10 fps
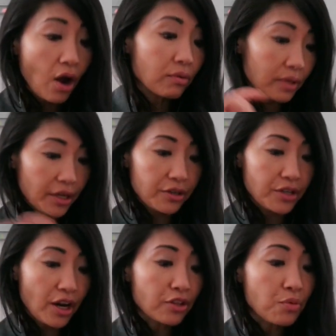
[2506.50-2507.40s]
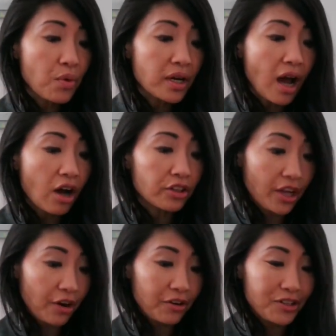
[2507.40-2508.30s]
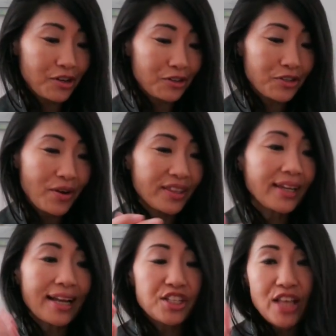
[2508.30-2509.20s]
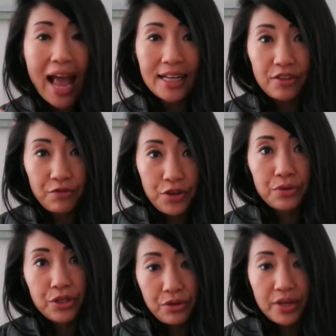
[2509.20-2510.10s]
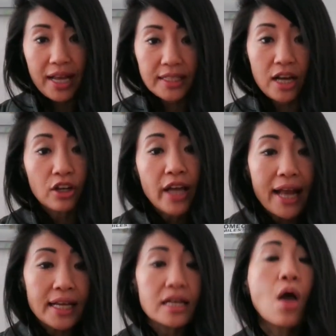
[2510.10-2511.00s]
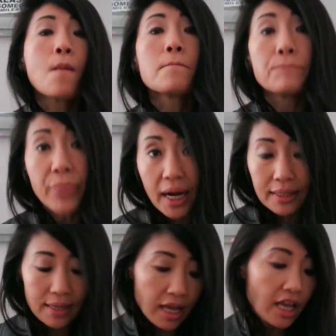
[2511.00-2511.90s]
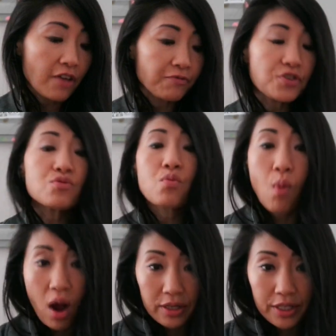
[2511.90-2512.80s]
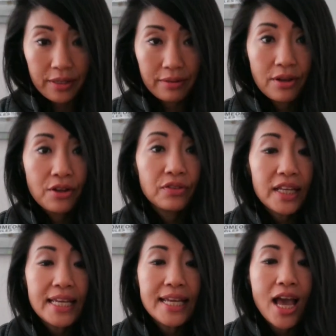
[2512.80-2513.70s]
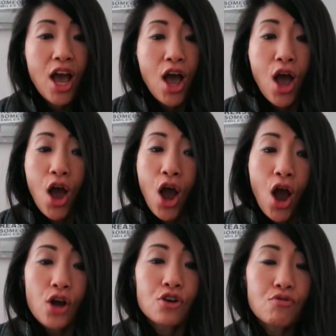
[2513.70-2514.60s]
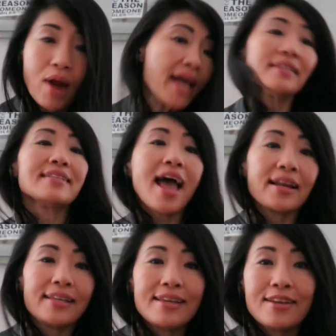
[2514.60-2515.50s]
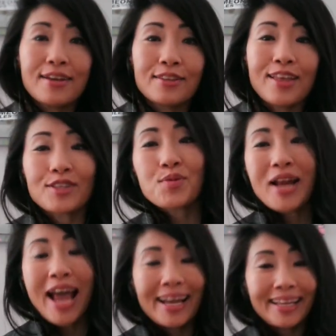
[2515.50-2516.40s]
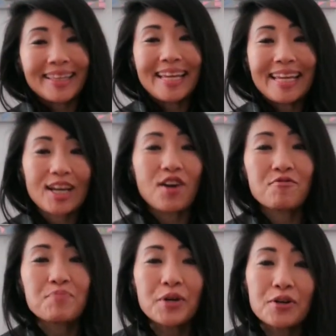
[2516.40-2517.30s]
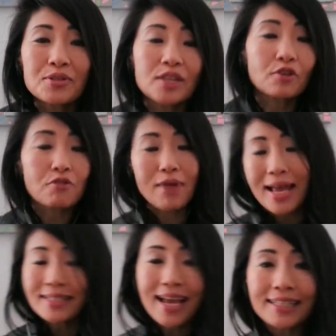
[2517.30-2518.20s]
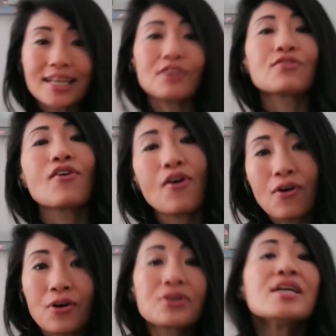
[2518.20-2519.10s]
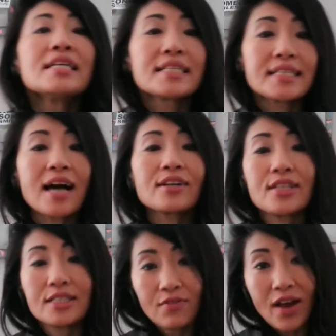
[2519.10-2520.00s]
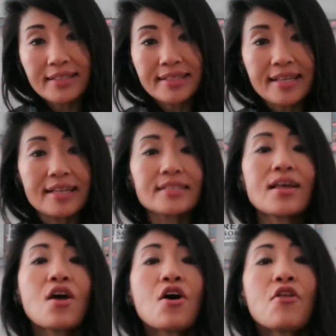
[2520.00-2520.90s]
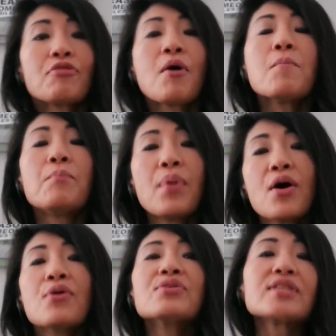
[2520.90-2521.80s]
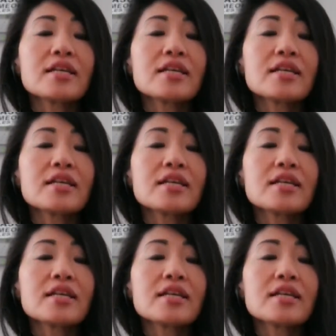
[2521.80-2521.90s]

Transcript: oh, here's another one on the carousel. So I think I just added a few so you guys can look at it. But if you want the granddaddy, that's what I think of Bose, the granddaddy of all sound devices, the Bose